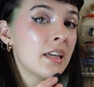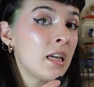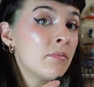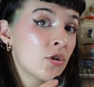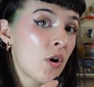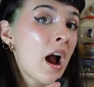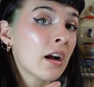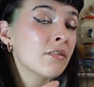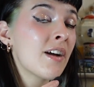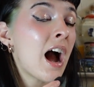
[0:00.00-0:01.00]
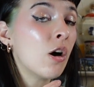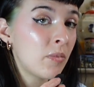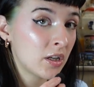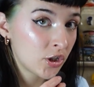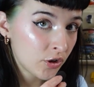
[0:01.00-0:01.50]
keep track of how
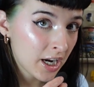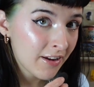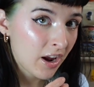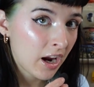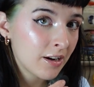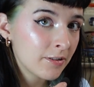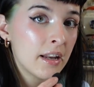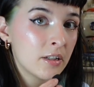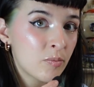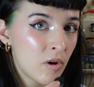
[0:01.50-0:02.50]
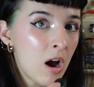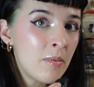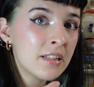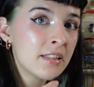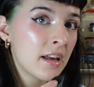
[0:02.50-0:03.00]
much you're giving and
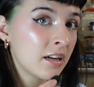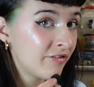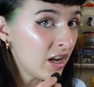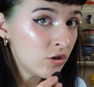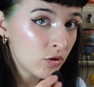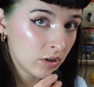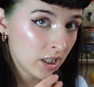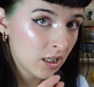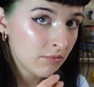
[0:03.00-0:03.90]
promise that eventually